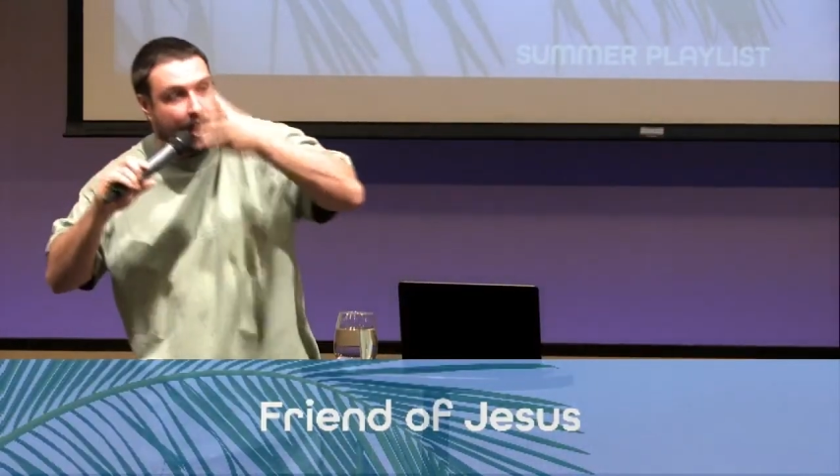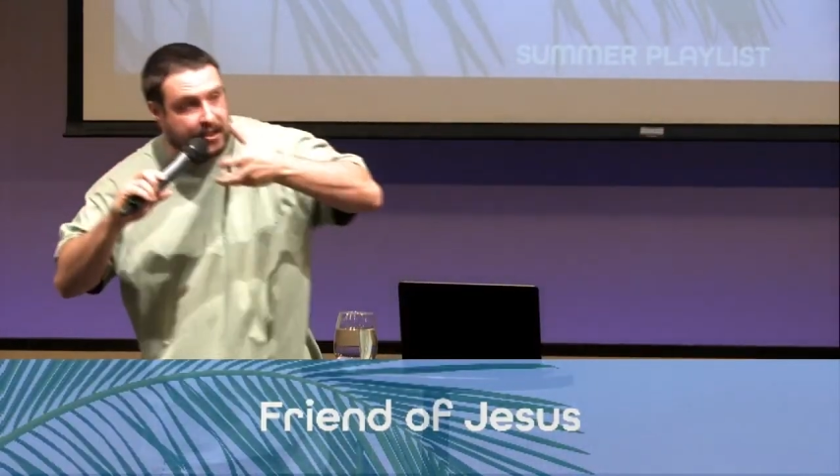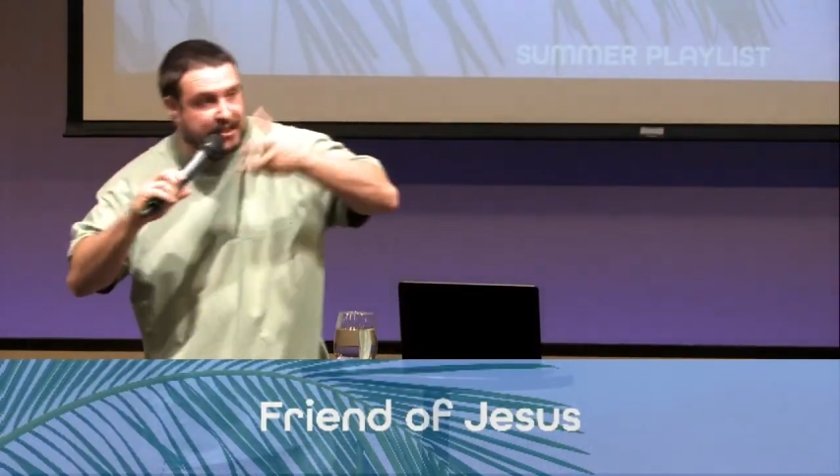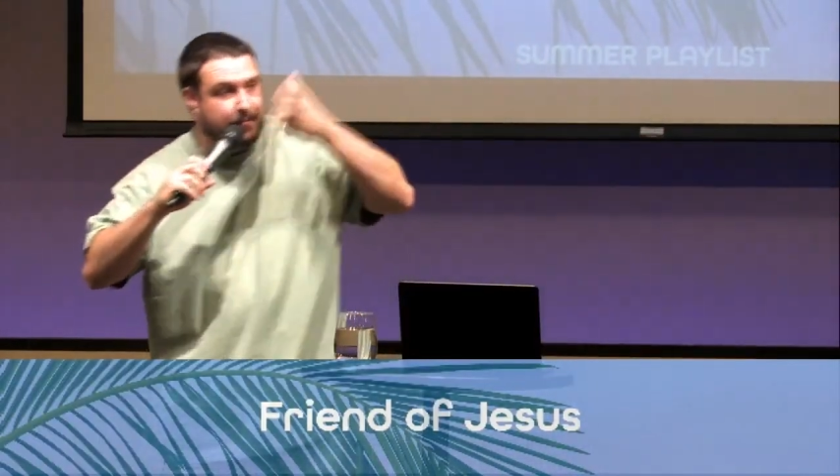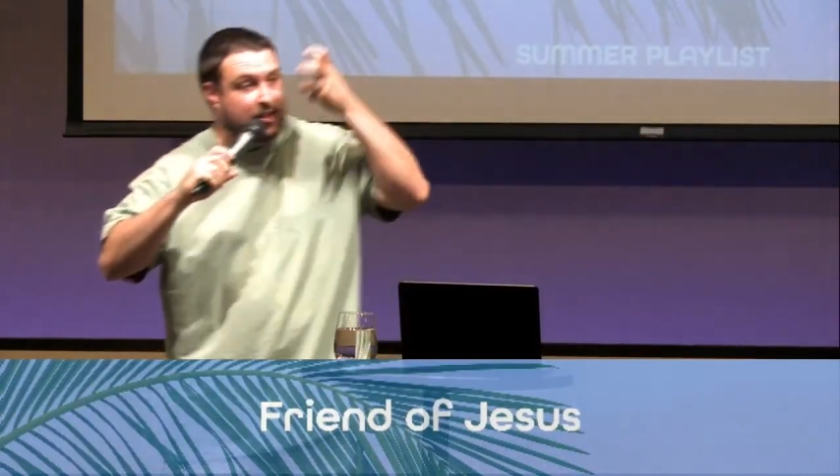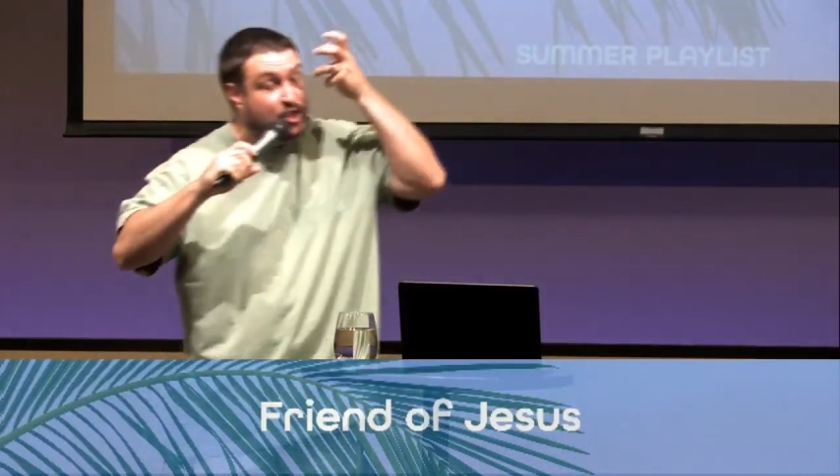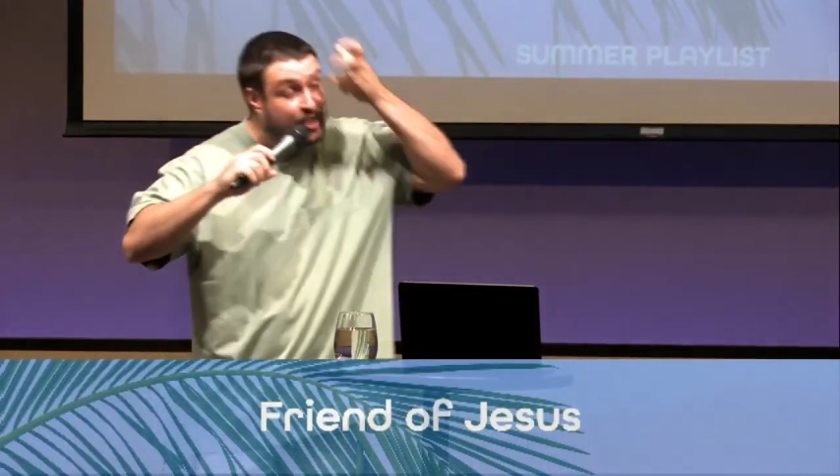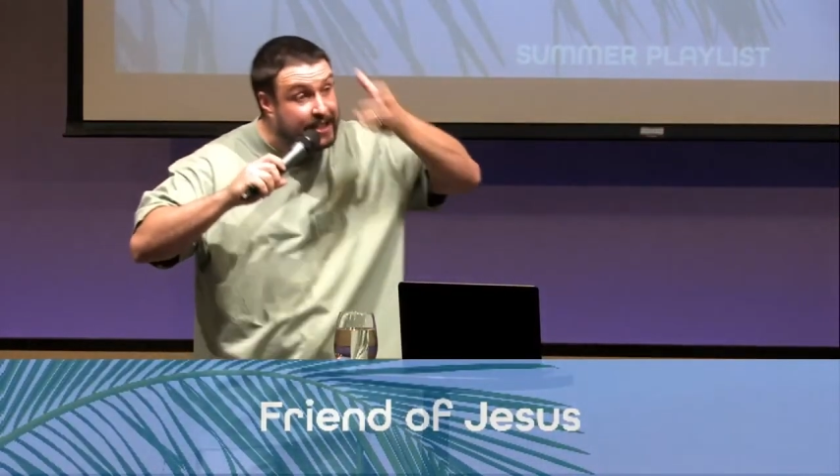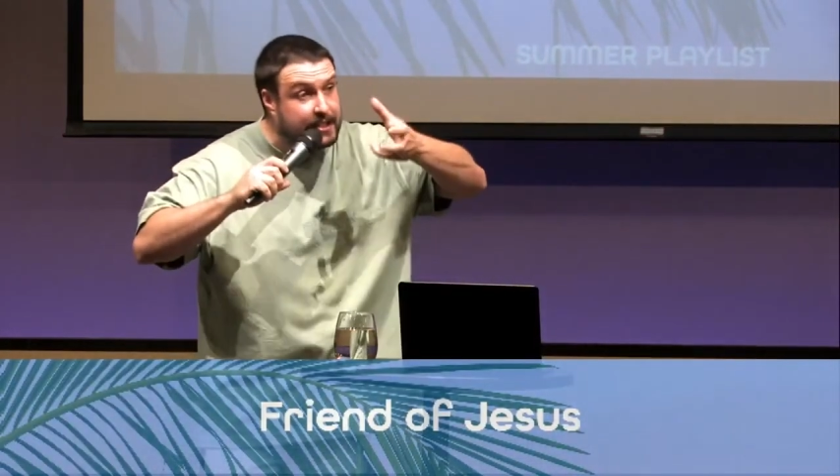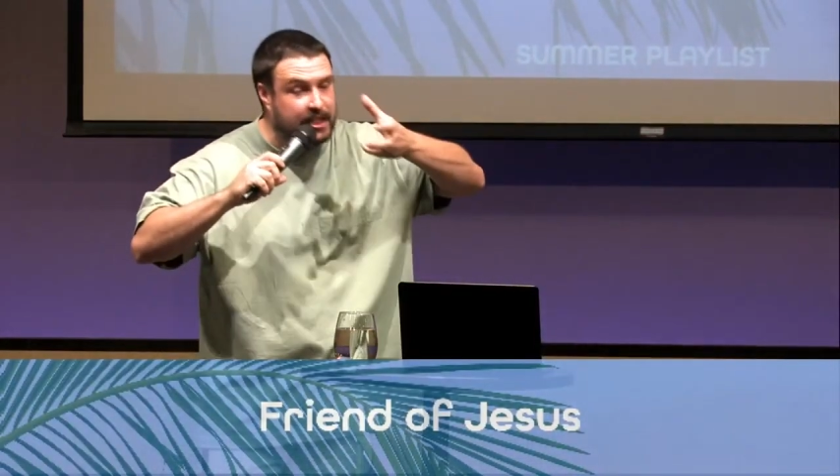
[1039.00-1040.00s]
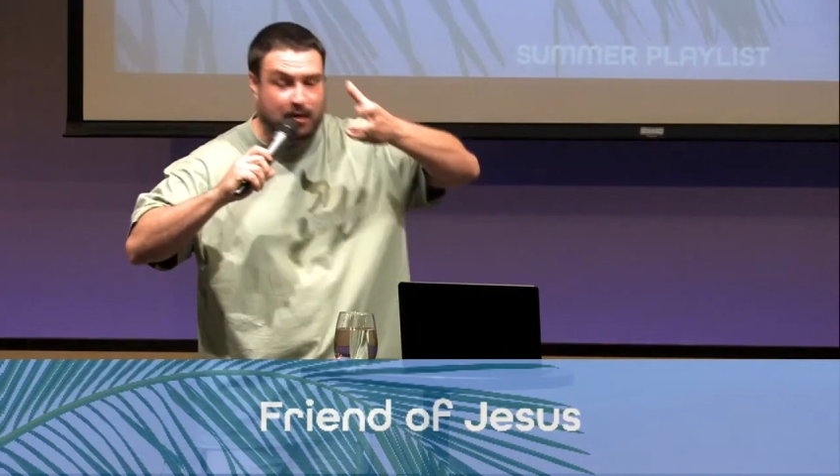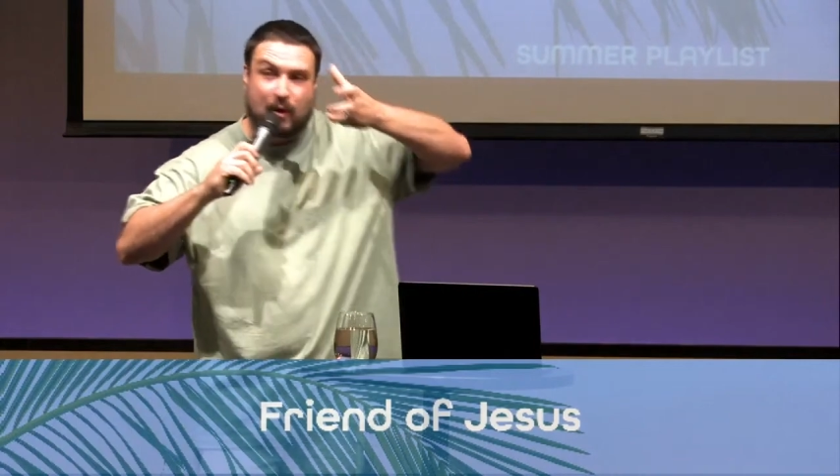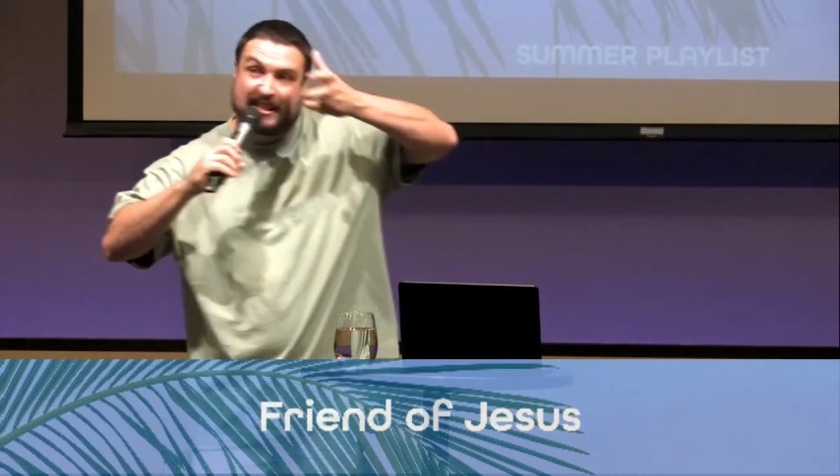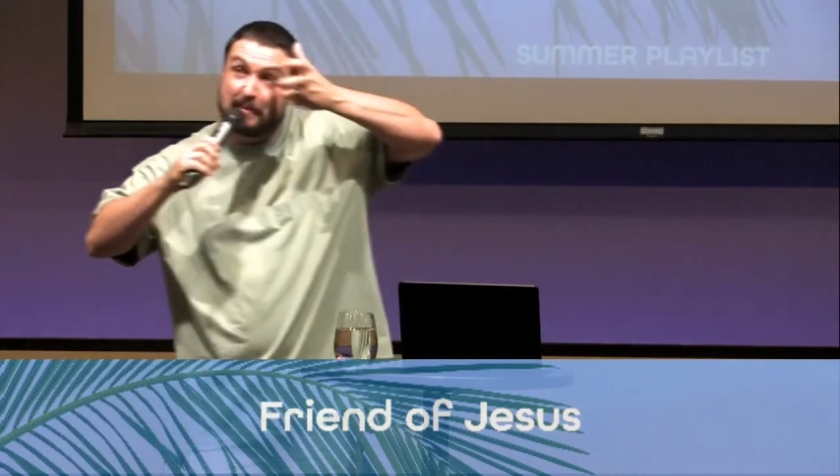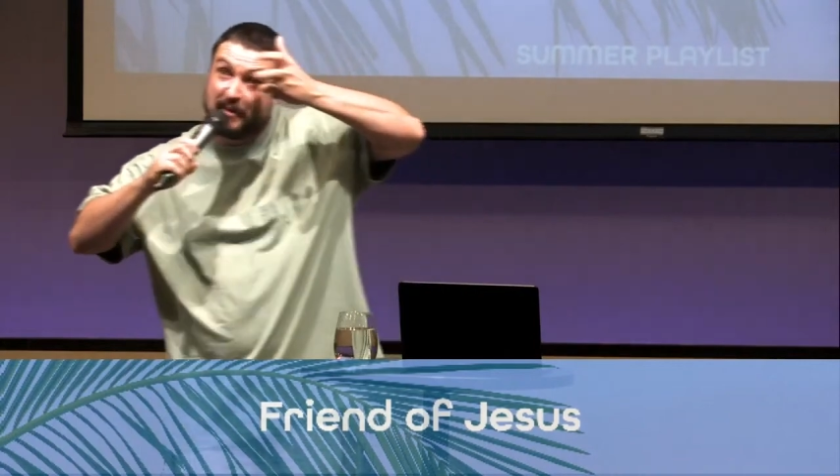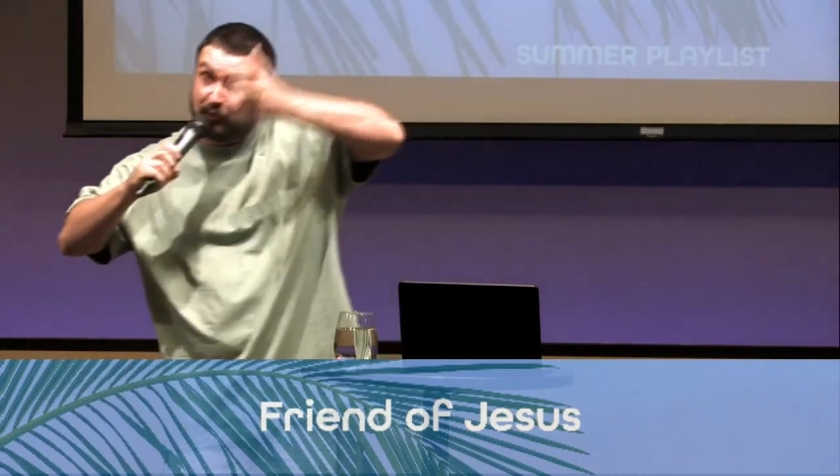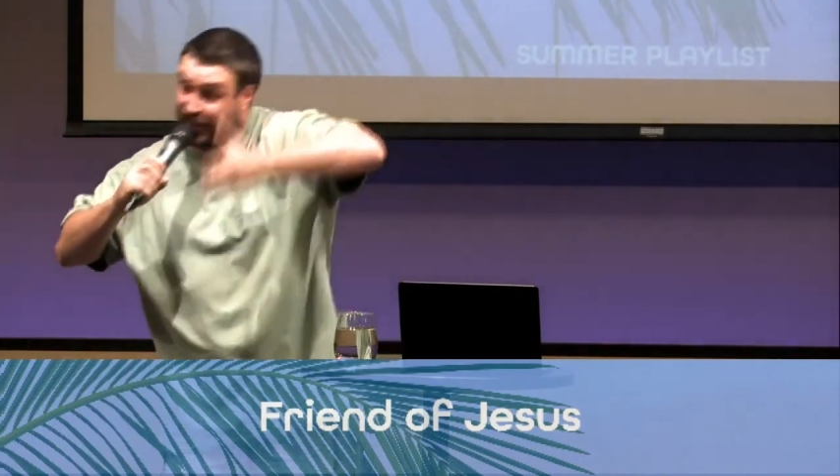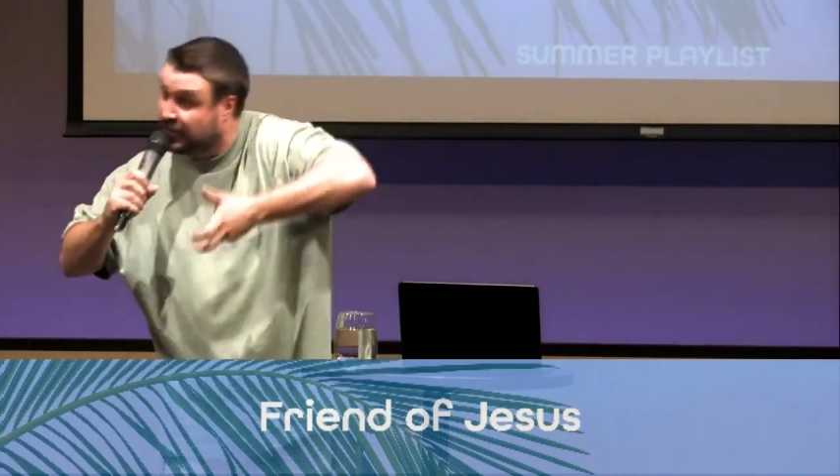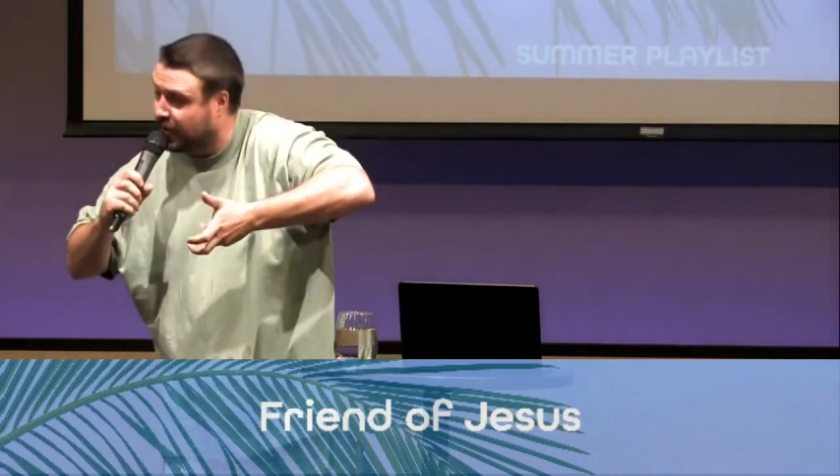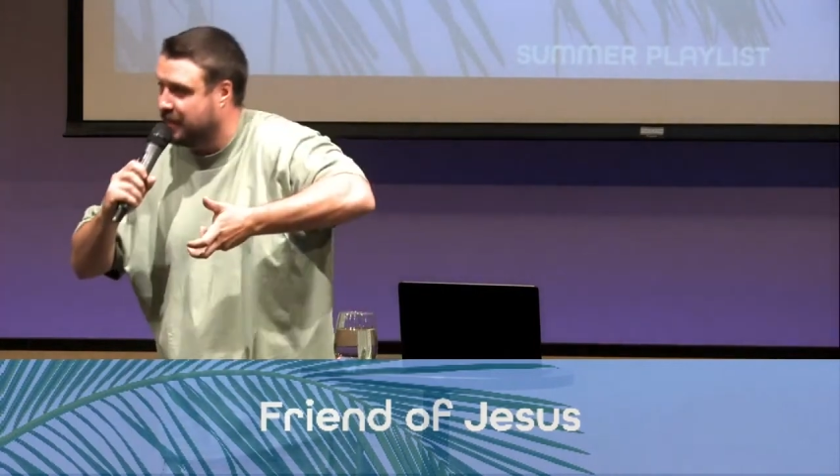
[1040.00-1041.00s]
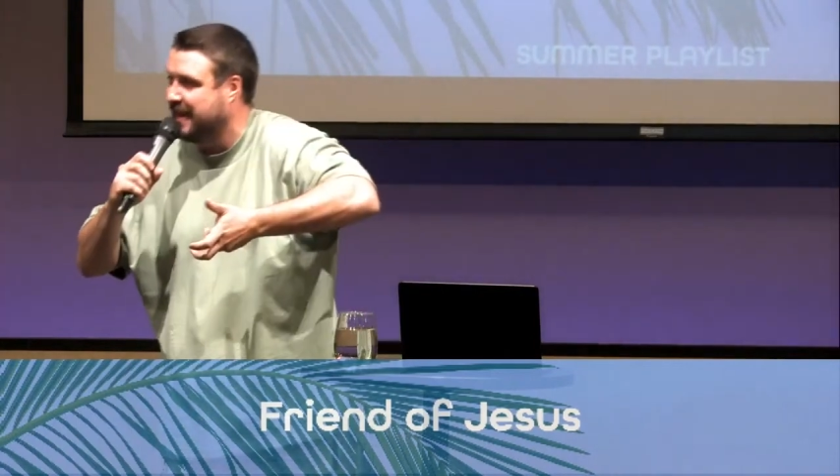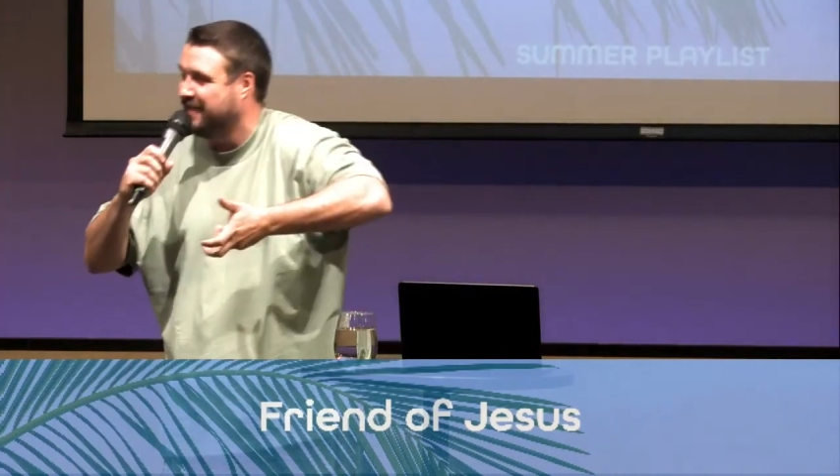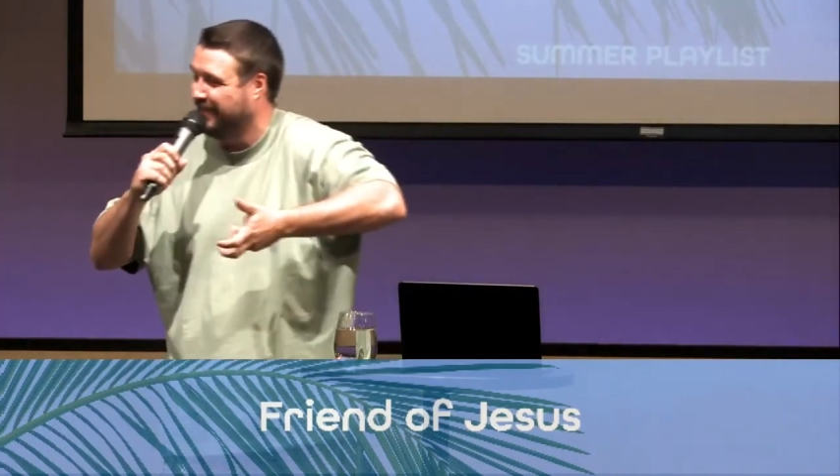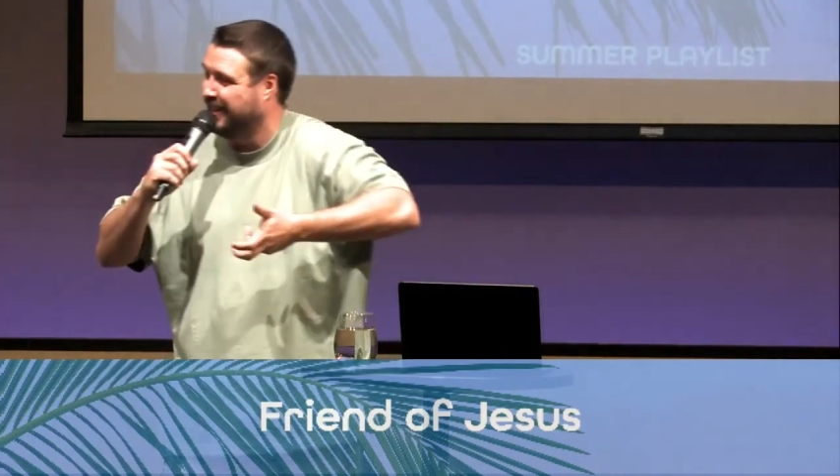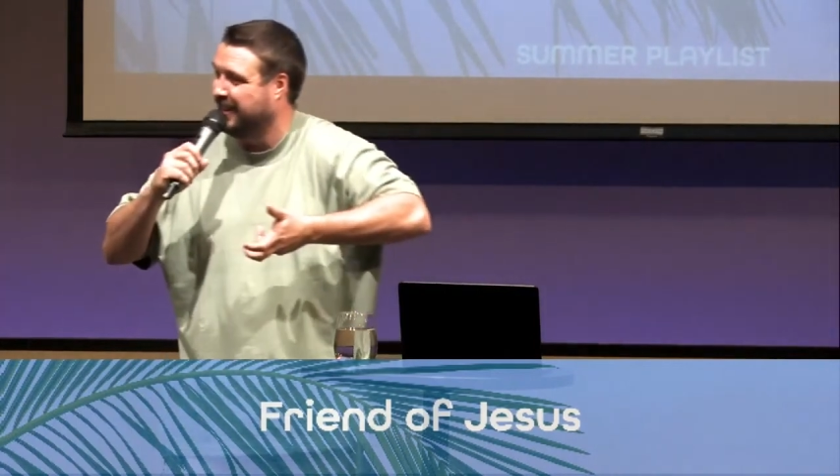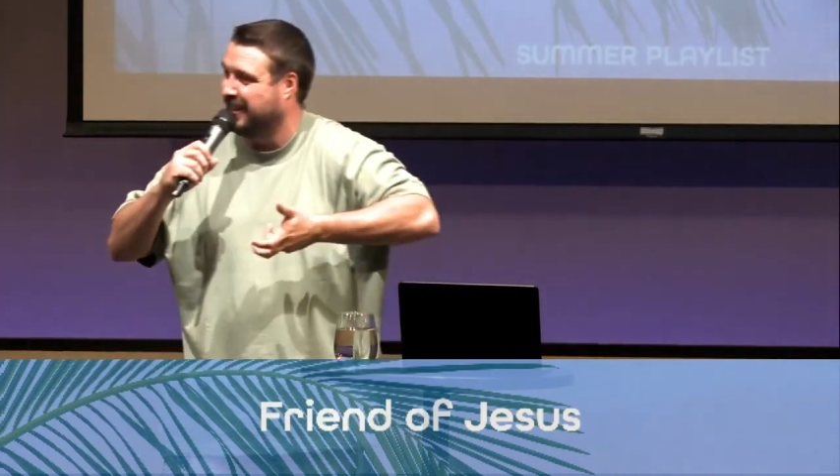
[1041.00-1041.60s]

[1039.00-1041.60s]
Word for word: this concept that Jesus wants to be friends with me,